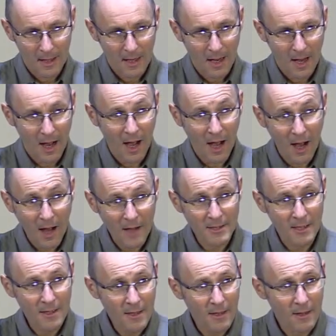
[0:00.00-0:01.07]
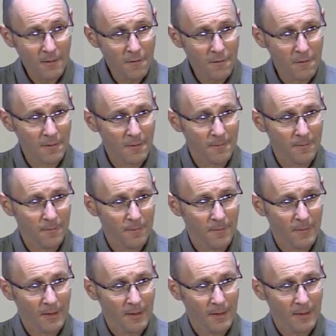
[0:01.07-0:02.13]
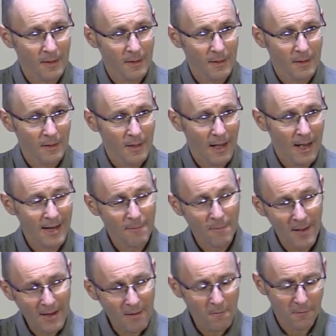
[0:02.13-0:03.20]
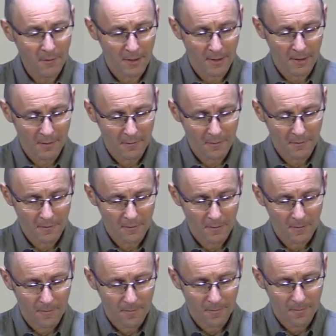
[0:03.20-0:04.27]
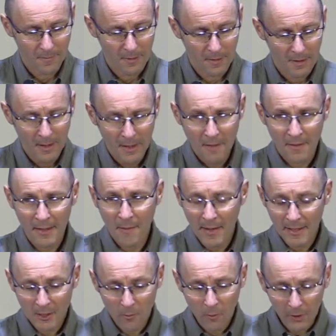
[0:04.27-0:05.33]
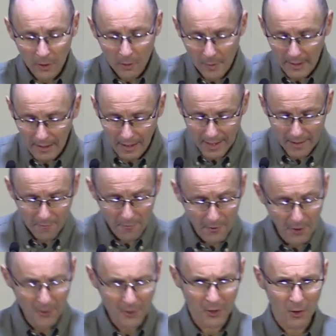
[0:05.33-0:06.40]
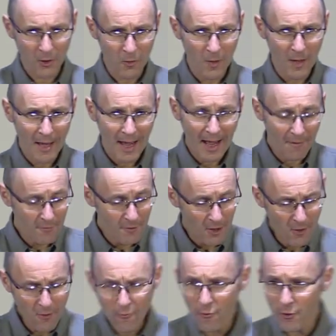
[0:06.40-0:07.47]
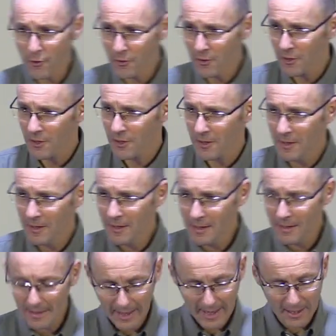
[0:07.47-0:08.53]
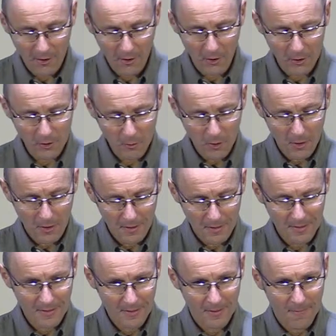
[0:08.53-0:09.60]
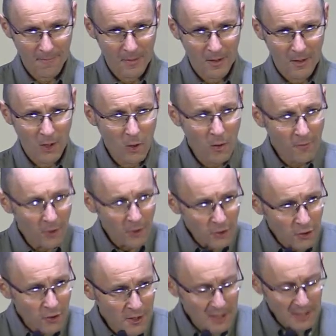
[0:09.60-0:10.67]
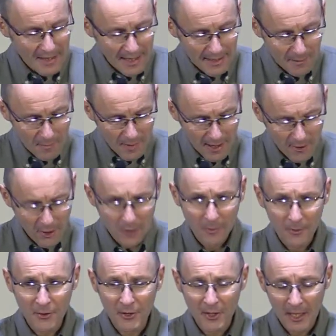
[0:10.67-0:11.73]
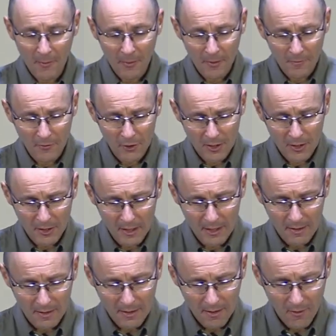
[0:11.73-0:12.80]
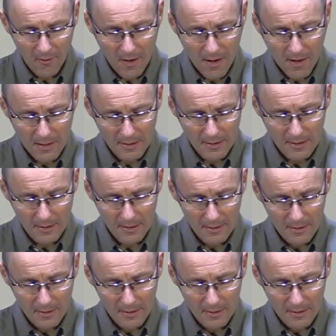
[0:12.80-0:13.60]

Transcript: are hard enough and painful enough, then imagine what it will be like for those who have no roots in God's word, who have not trusted that imperishable seed but have trusted grass.